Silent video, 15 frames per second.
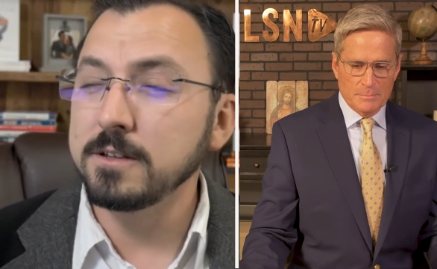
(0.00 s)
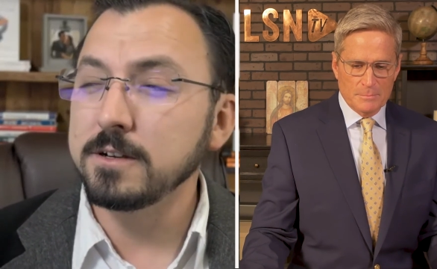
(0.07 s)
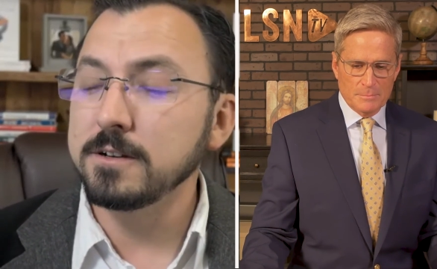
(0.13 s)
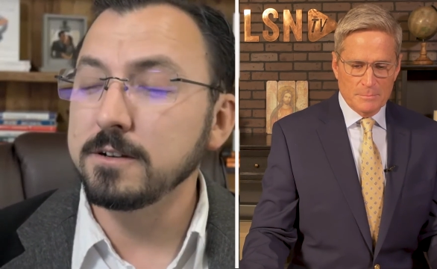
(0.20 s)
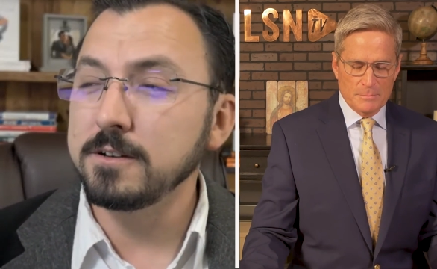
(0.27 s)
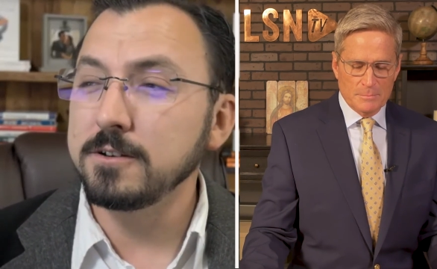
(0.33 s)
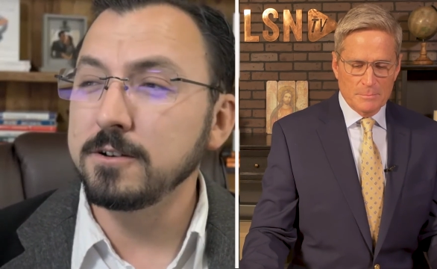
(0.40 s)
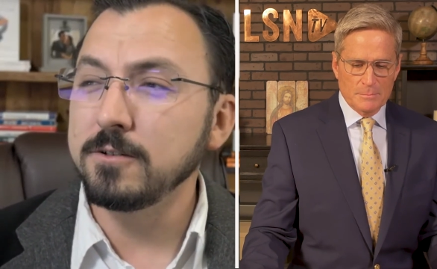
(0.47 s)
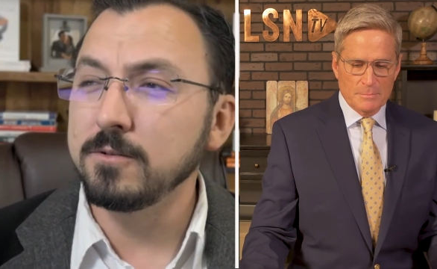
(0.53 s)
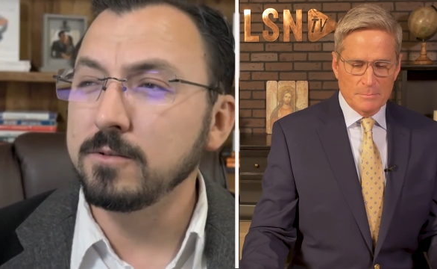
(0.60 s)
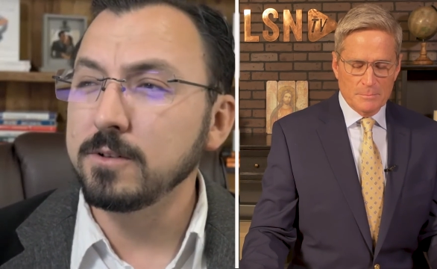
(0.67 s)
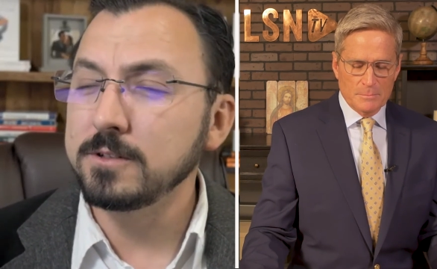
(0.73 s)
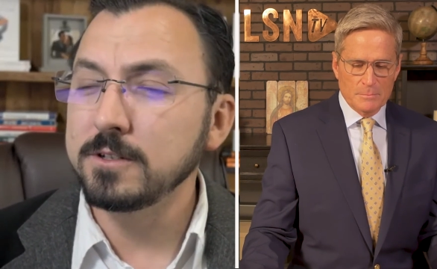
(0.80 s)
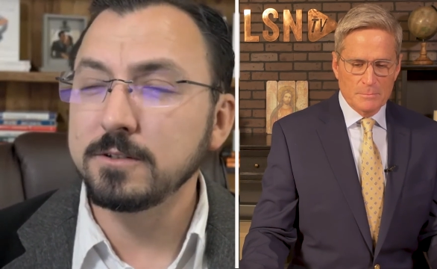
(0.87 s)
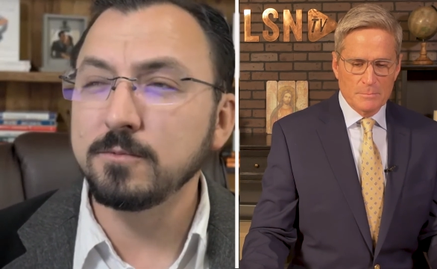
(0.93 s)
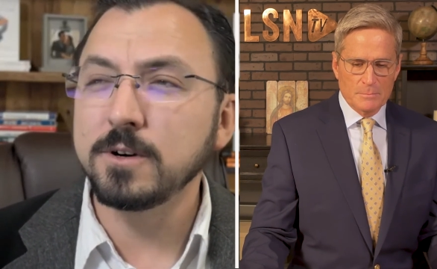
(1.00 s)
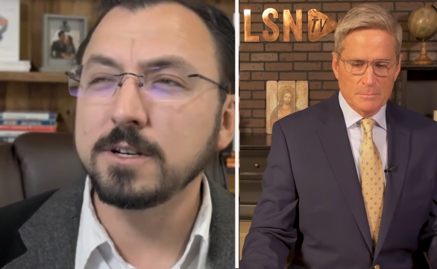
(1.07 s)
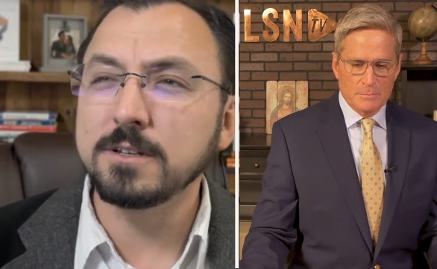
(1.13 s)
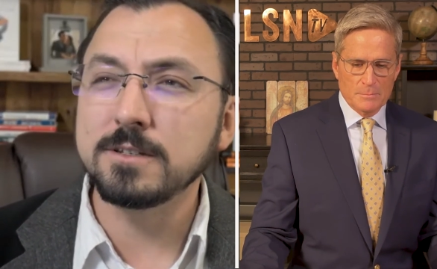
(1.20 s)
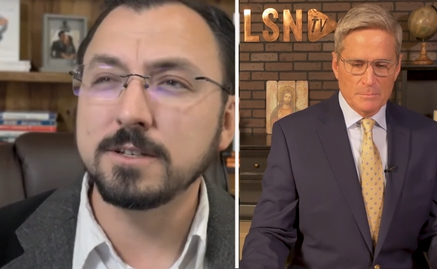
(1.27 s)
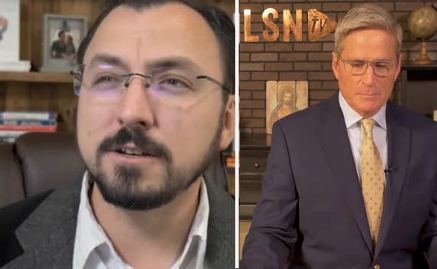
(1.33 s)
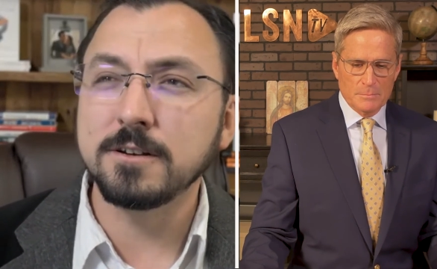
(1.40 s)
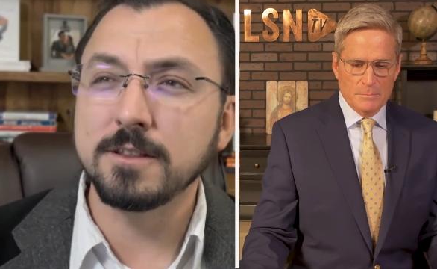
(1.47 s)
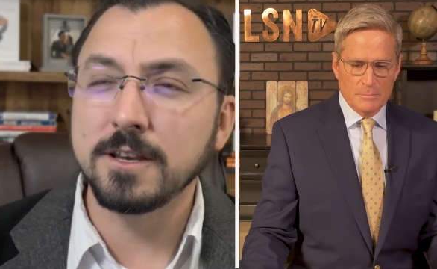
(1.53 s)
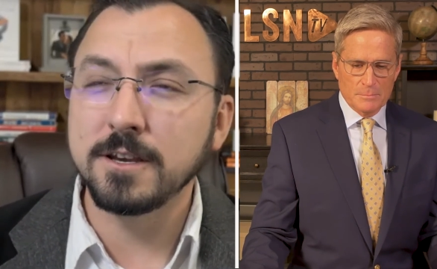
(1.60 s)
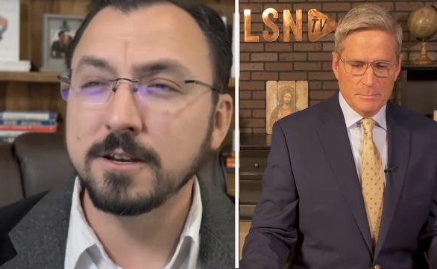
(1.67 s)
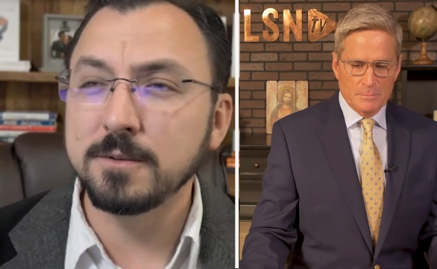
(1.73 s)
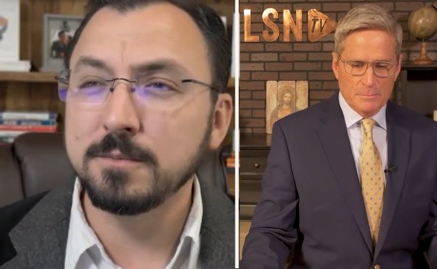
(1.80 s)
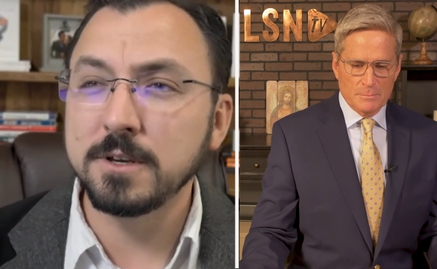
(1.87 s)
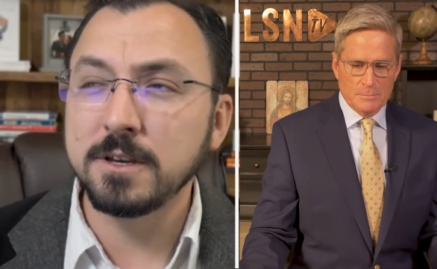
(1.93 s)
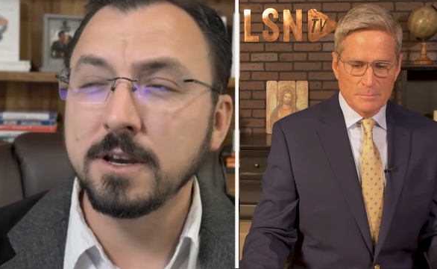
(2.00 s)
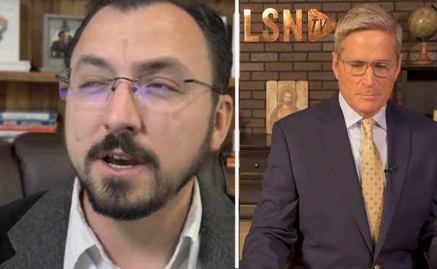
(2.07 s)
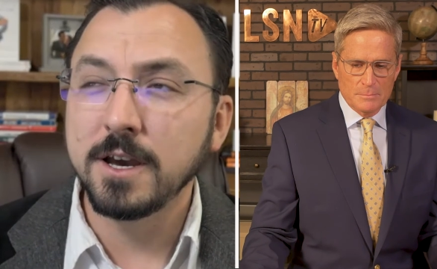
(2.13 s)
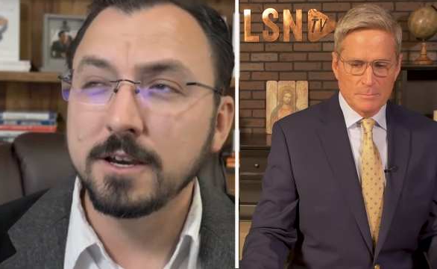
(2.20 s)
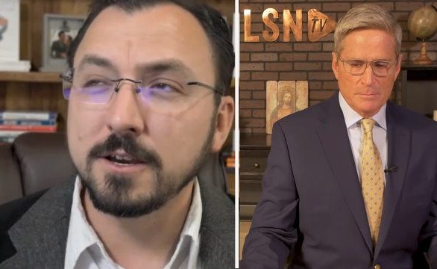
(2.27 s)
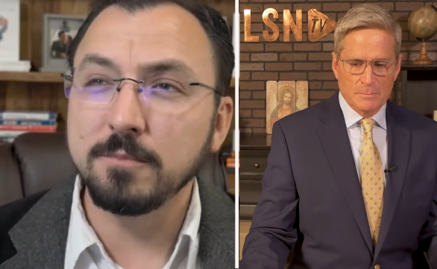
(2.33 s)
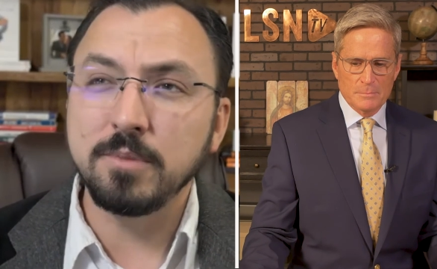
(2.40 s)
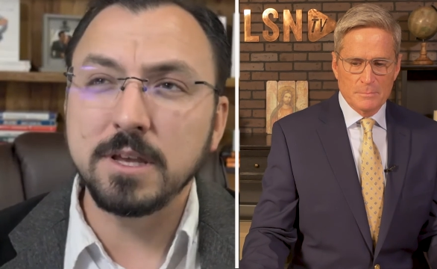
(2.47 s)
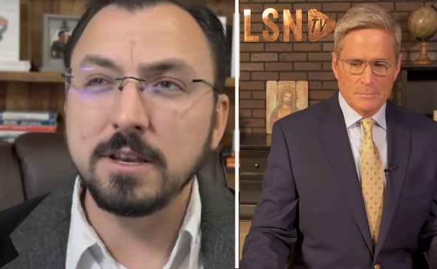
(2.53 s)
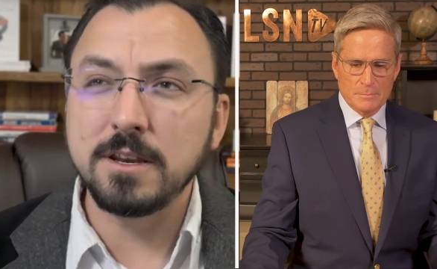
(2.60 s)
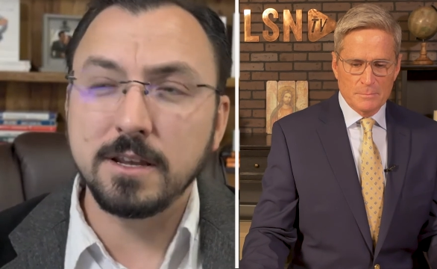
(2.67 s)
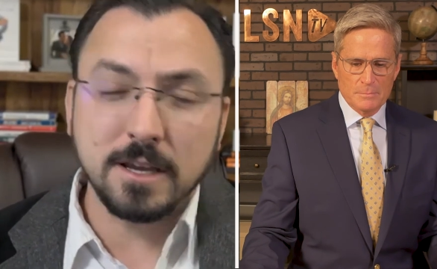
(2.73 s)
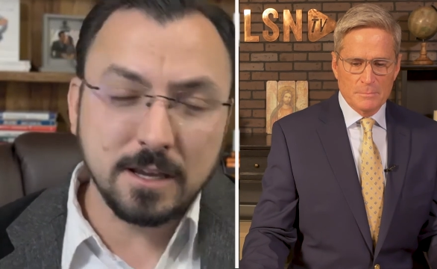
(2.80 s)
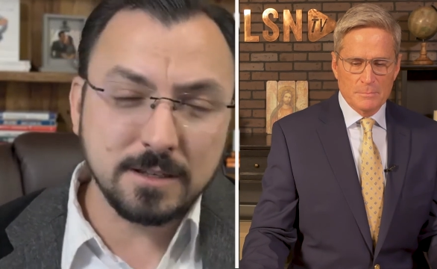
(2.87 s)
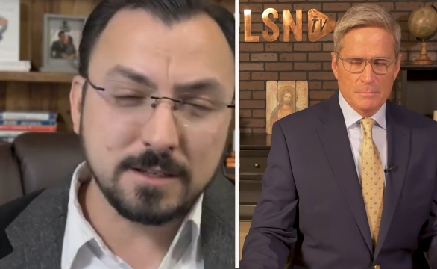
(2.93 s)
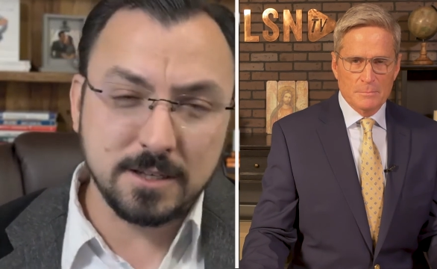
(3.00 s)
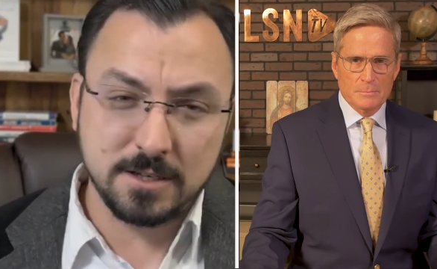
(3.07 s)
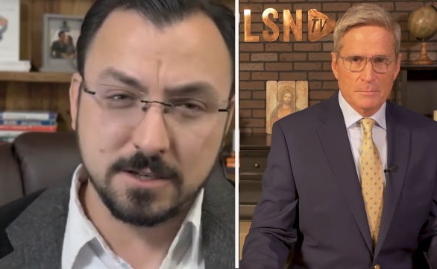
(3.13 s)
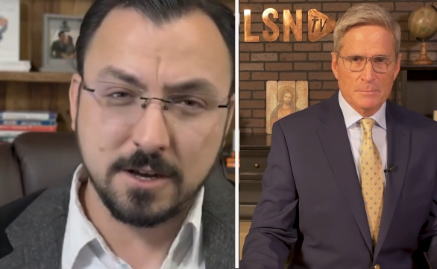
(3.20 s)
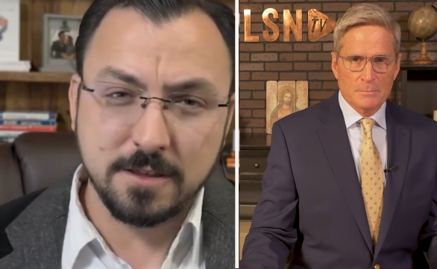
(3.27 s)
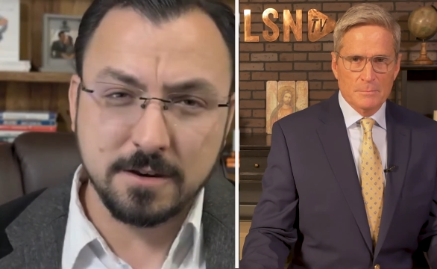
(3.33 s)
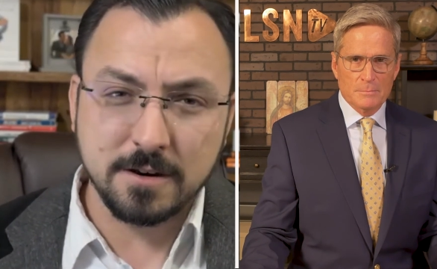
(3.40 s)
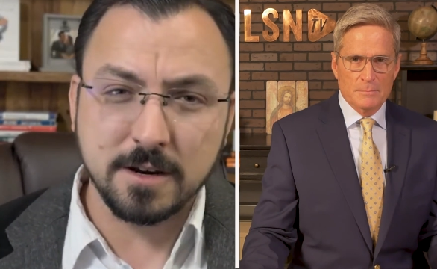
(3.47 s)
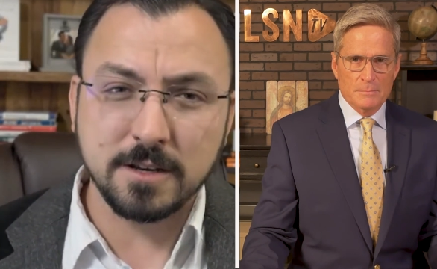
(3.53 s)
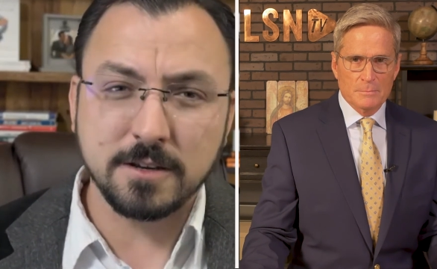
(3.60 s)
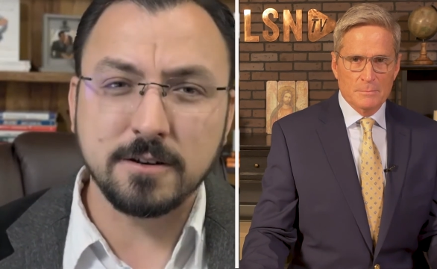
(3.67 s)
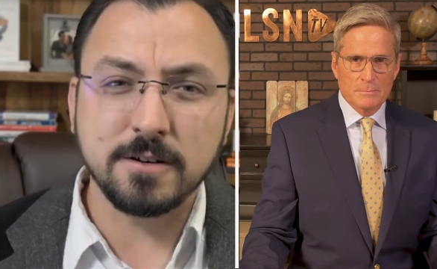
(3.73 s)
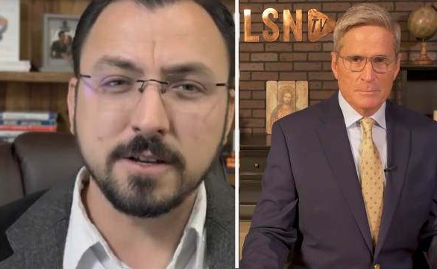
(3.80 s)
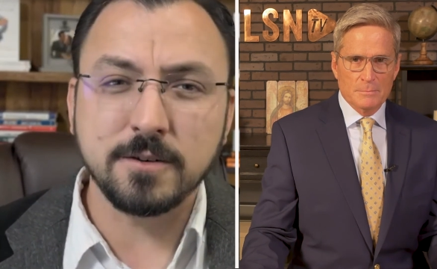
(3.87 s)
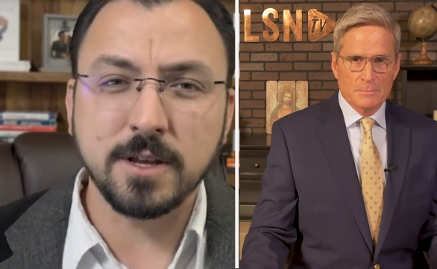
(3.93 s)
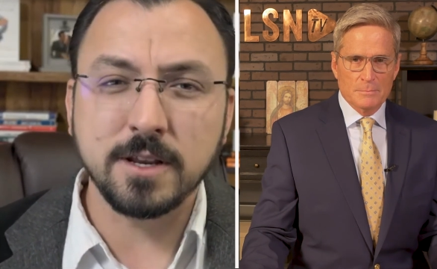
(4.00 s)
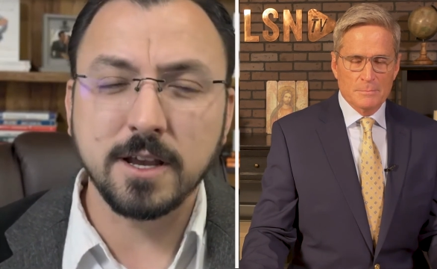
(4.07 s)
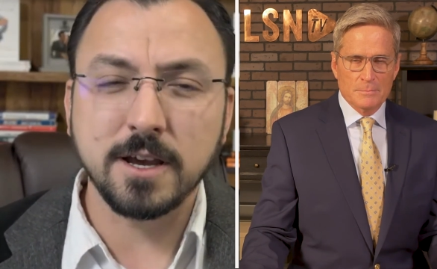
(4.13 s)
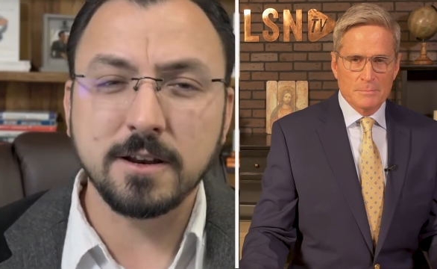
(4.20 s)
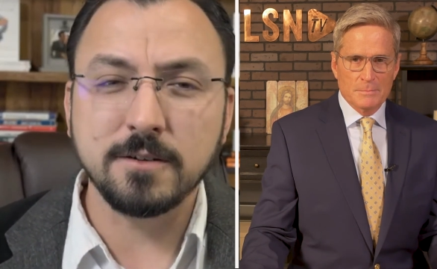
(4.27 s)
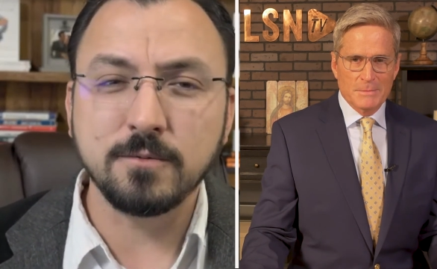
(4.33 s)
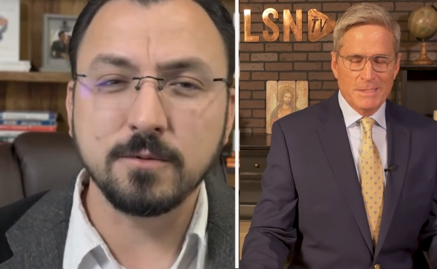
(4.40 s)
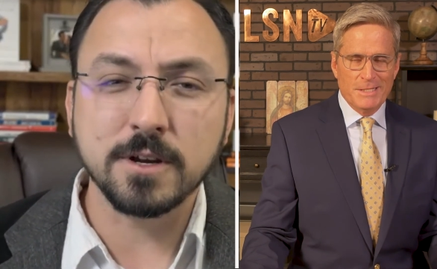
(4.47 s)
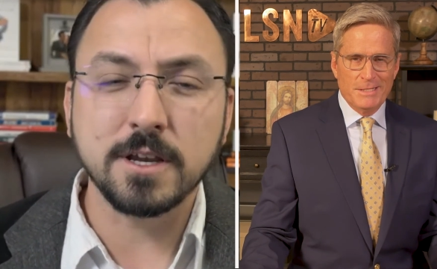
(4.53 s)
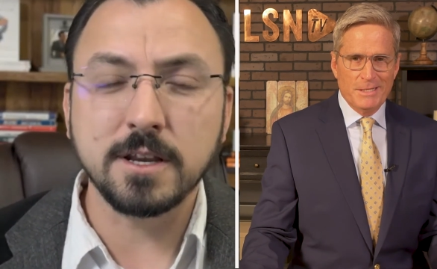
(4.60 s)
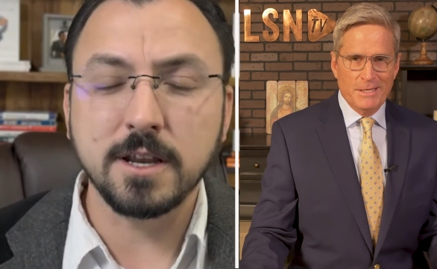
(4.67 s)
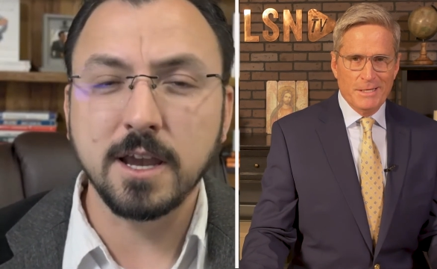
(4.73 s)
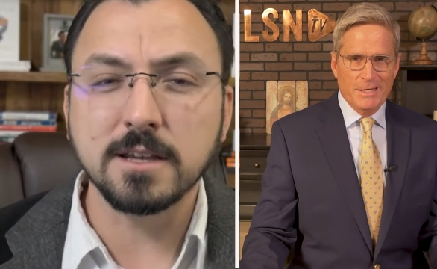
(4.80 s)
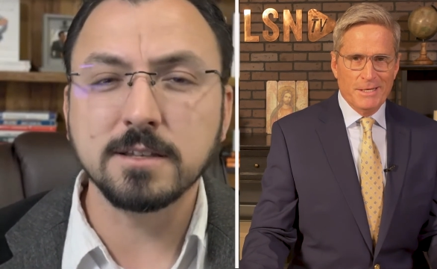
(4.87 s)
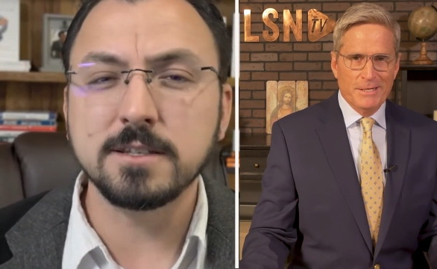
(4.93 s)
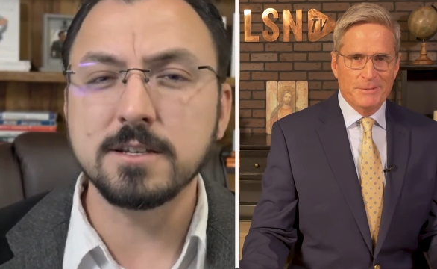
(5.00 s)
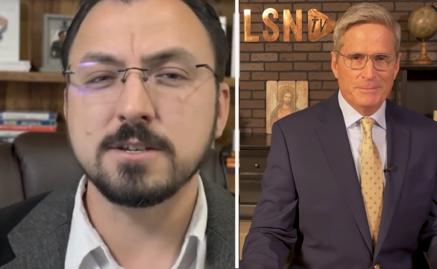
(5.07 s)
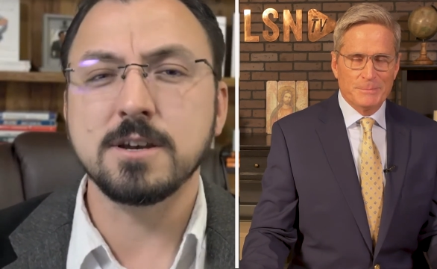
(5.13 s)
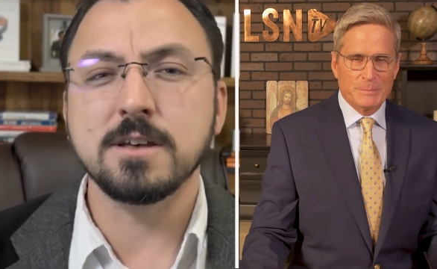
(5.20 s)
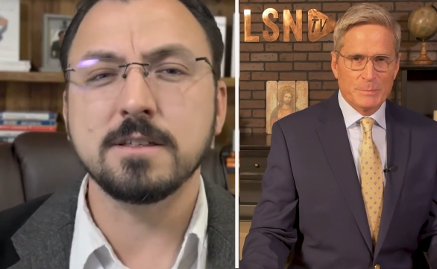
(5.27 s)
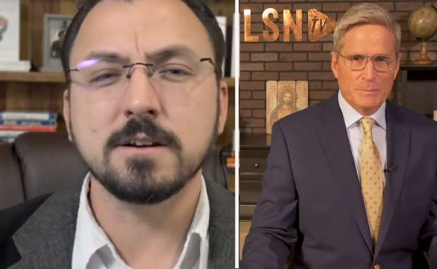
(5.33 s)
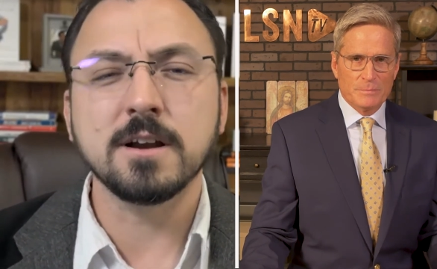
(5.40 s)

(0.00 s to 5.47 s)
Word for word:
Speaker 1: you know to the what extent are they going to be competing against each other, you know, and, and kind of working against each other.